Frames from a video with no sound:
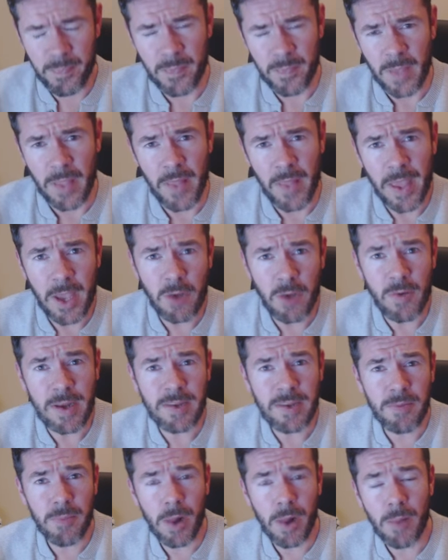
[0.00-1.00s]
They agreed
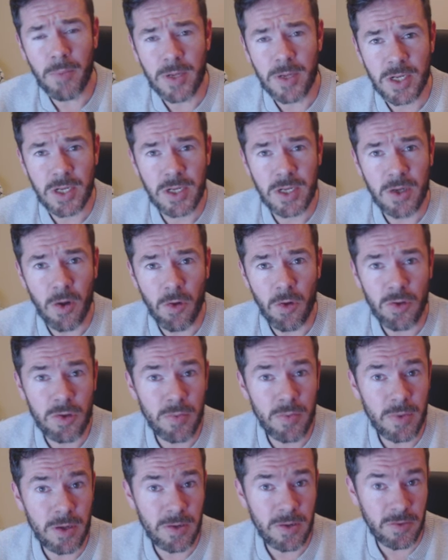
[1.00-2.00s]
to publish
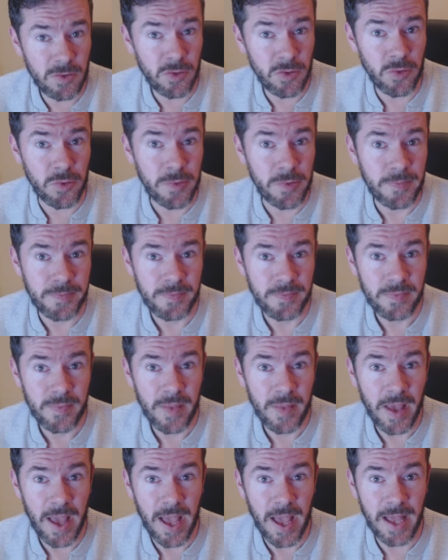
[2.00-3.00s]
Ultima 2,
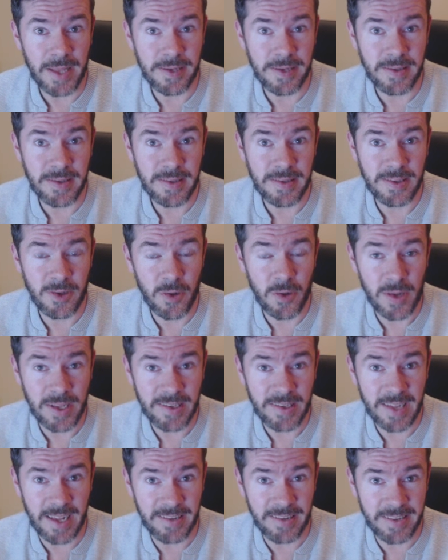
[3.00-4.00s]
and so he
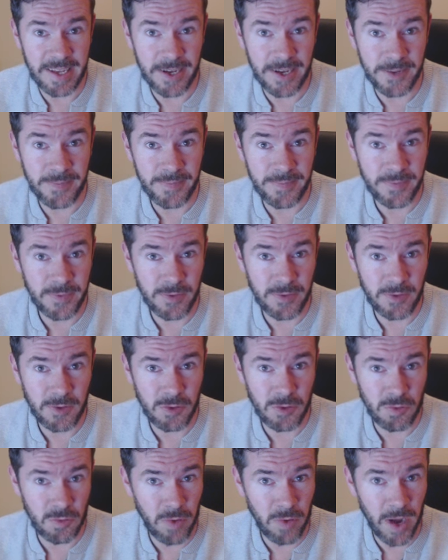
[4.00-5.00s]
sat down
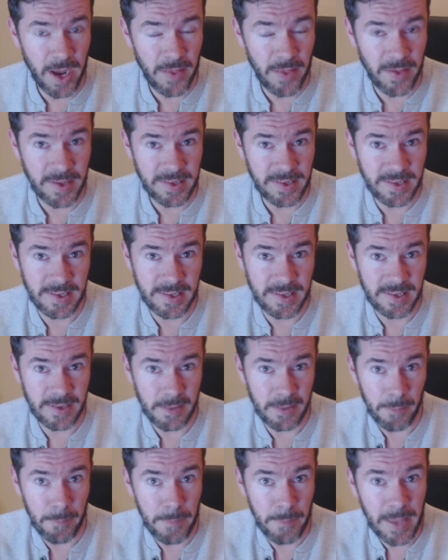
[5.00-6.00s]
to write this
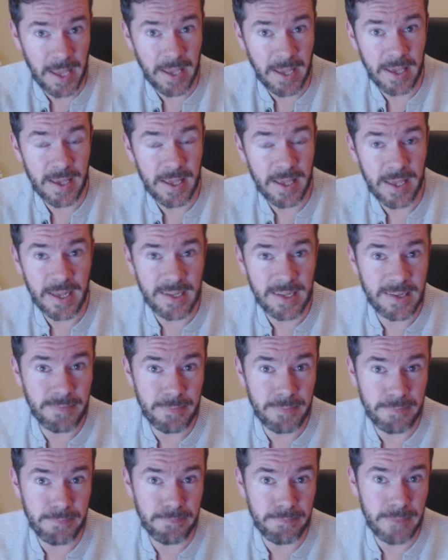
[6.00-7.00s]
big
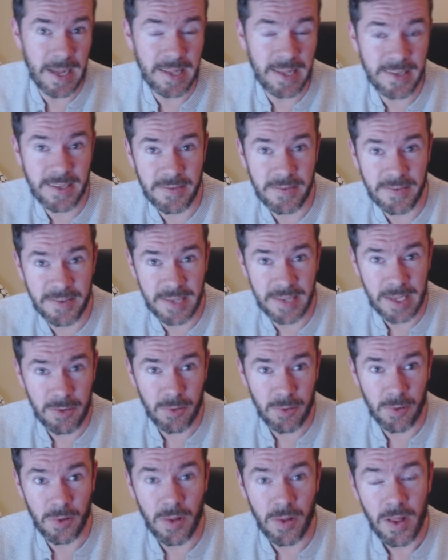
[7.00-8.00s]
expansive
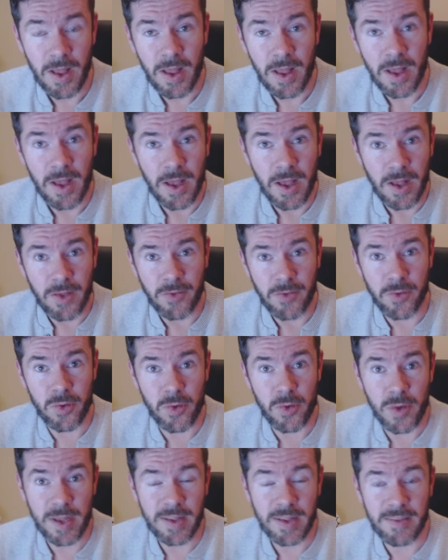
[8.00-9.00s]
sequel to
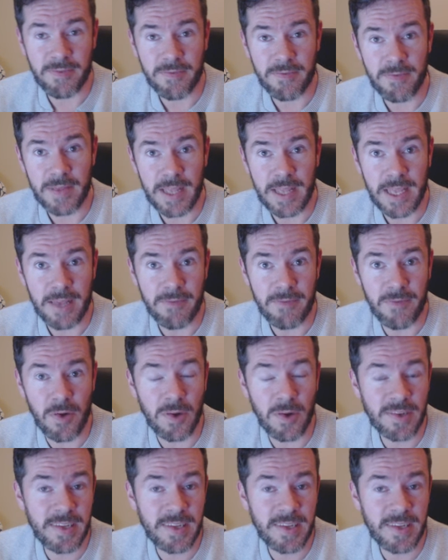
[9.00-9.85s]
his first